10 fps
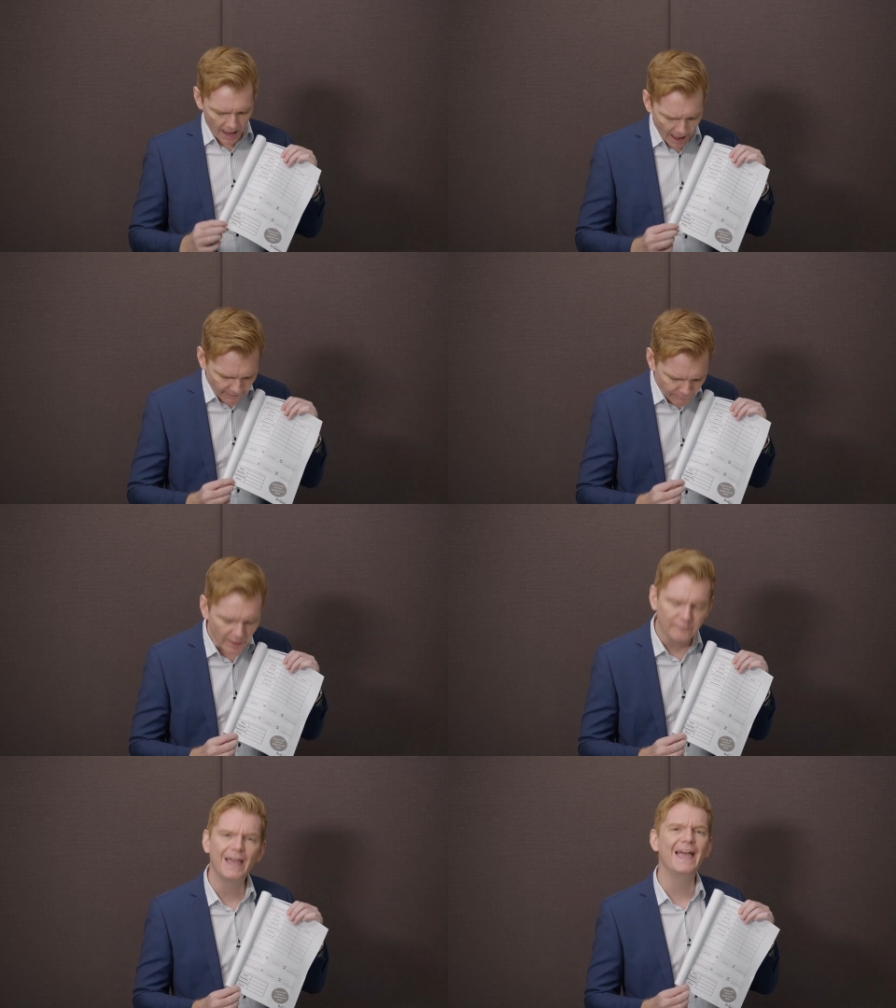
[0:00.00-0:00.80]
And if you
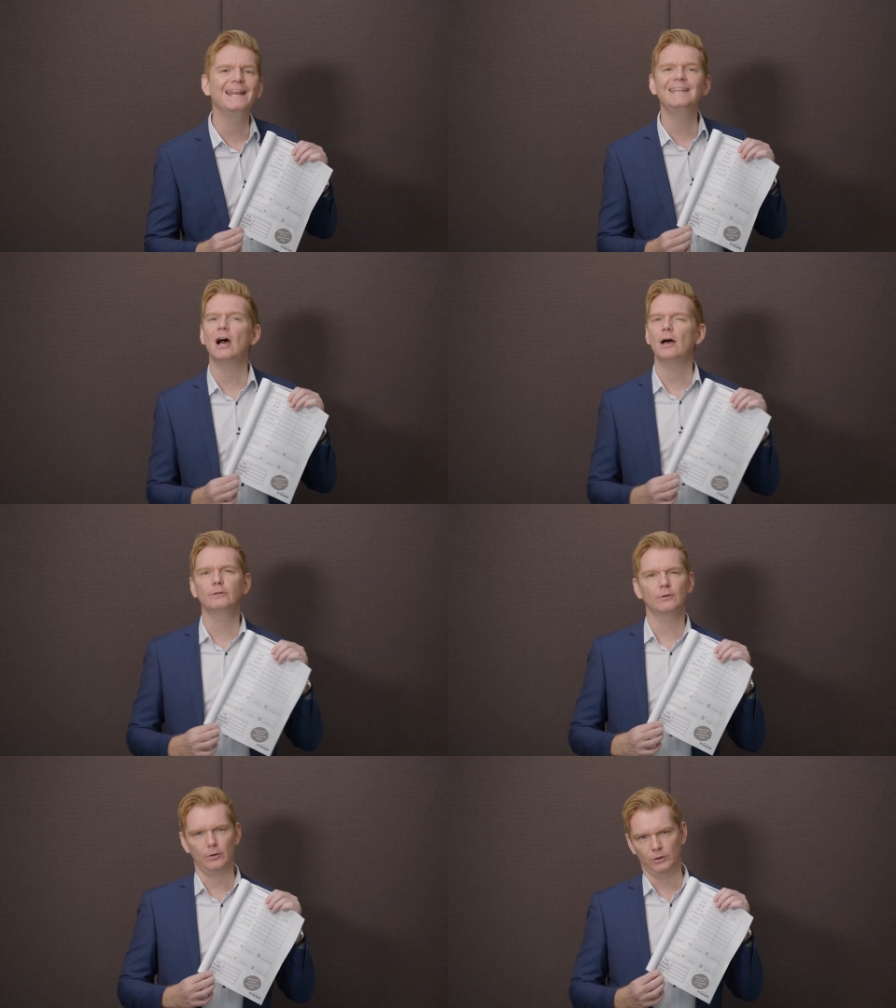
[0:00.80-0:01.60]
have any
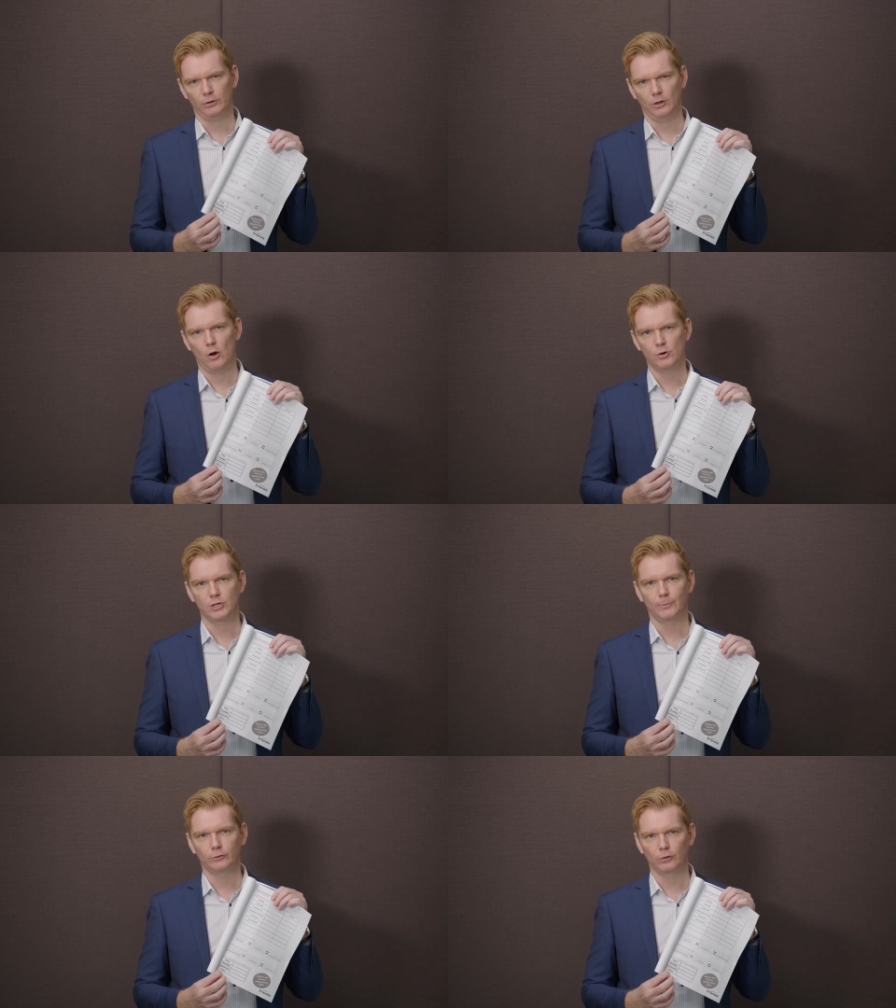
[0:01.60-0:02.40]
other
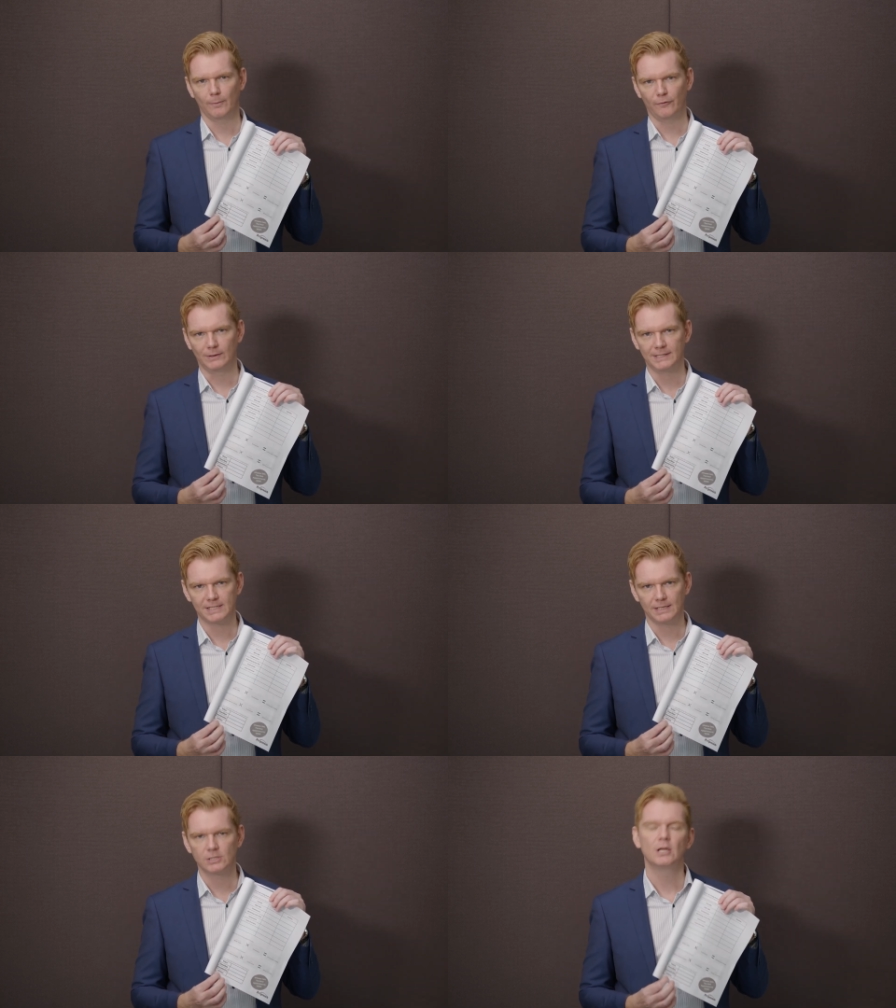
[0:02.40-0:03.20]
non-negotiable term for
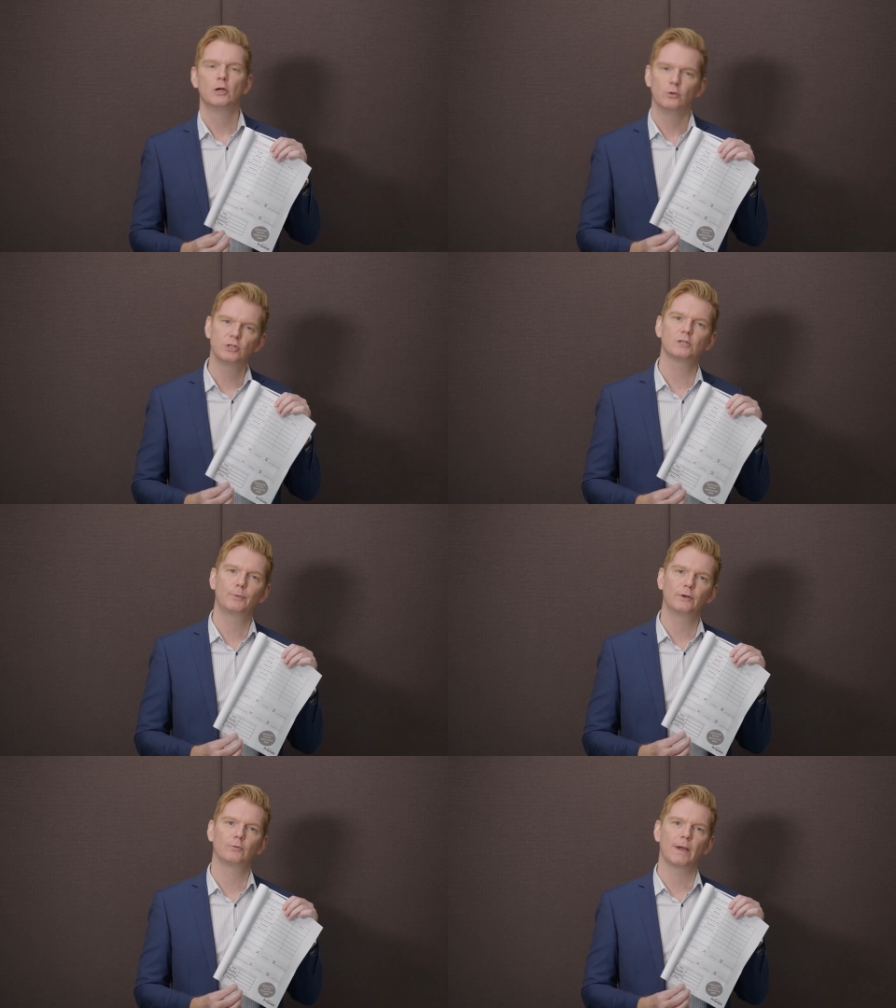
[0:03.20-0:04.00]
listings, you just
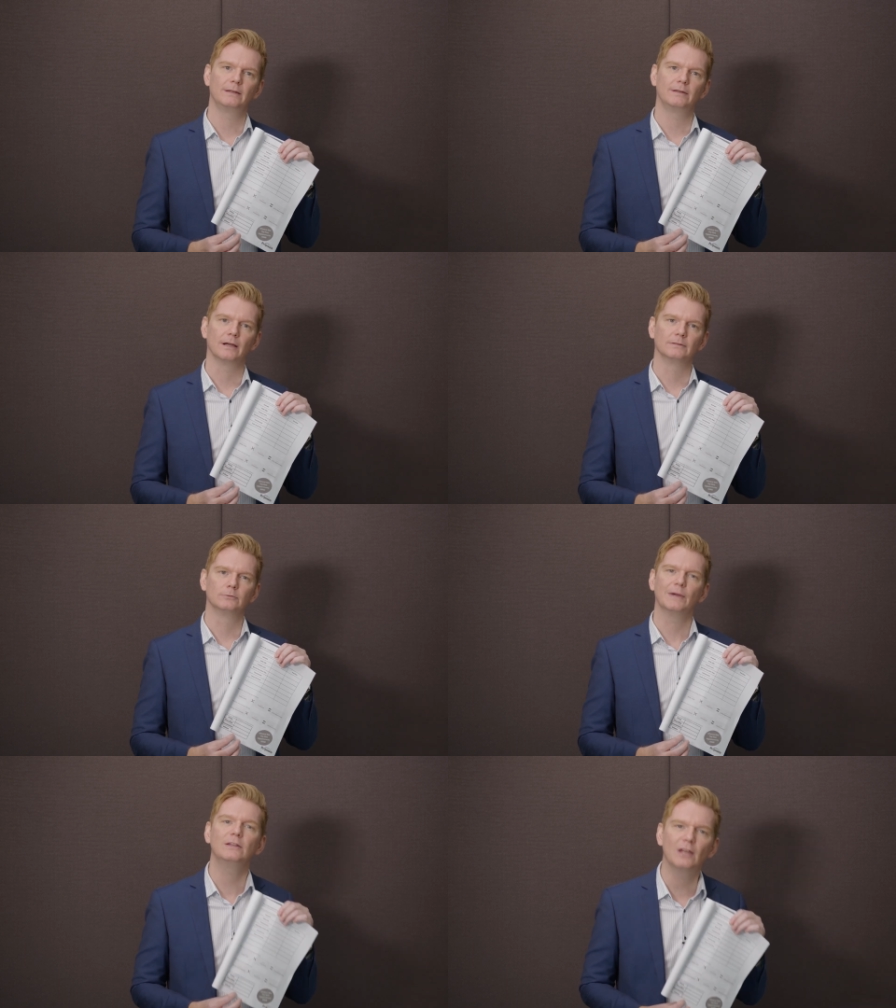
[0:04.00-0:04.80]
put it right there.
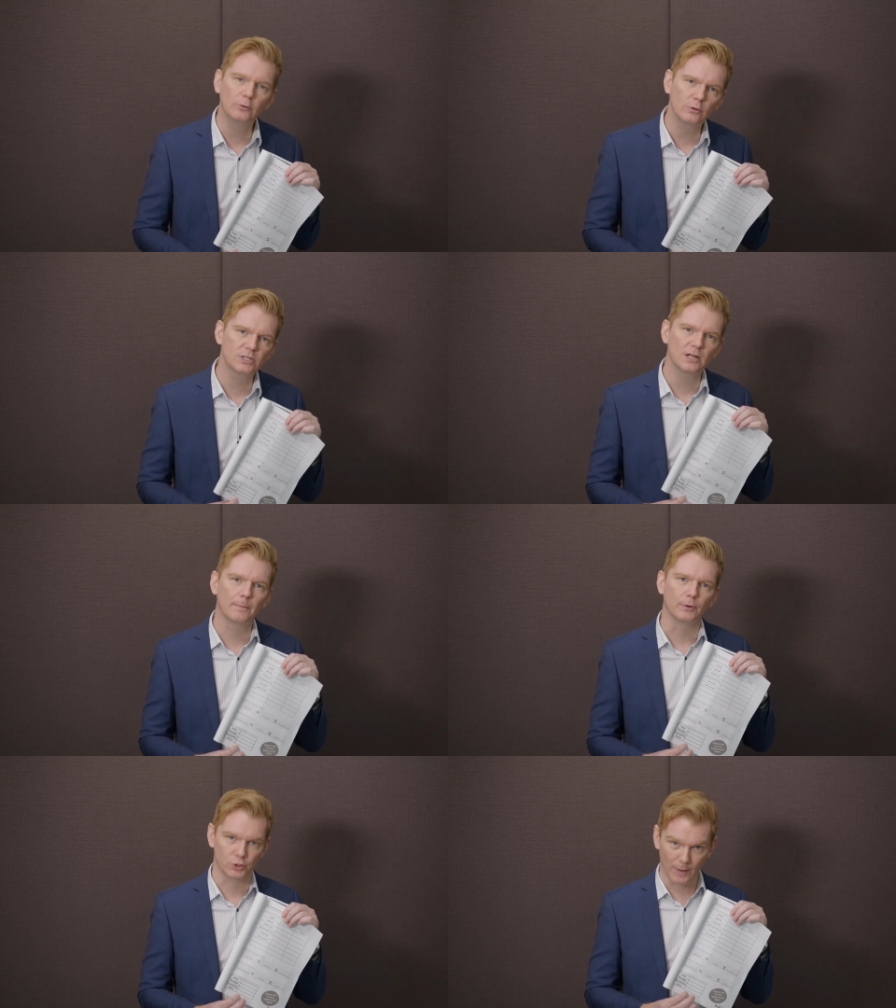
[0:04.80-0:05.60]
Write down those
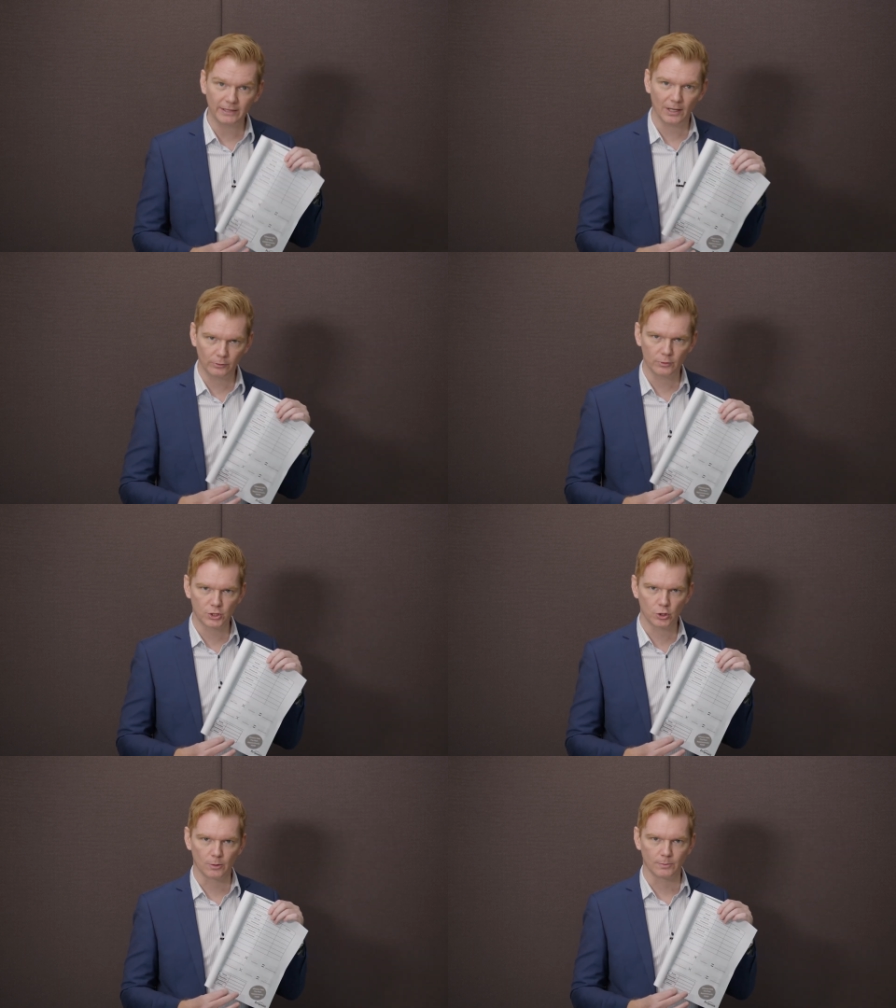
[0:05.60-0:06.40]
numbers, write down those
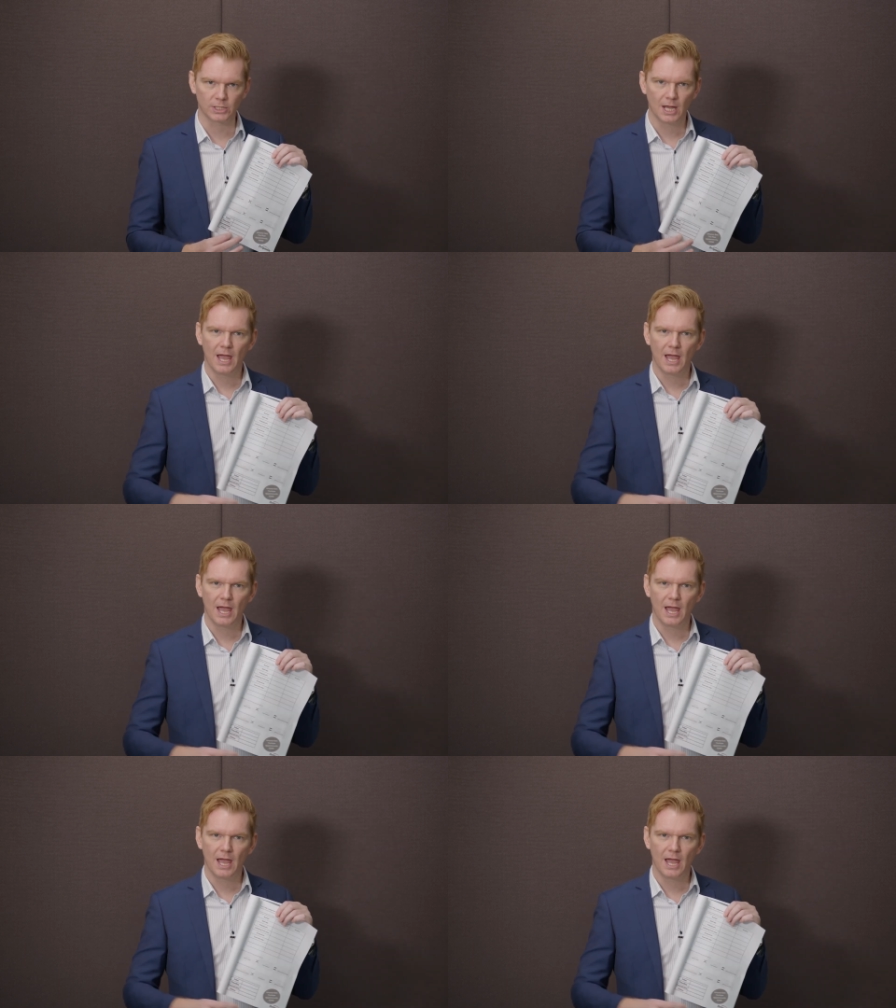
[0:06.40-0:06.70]
terms,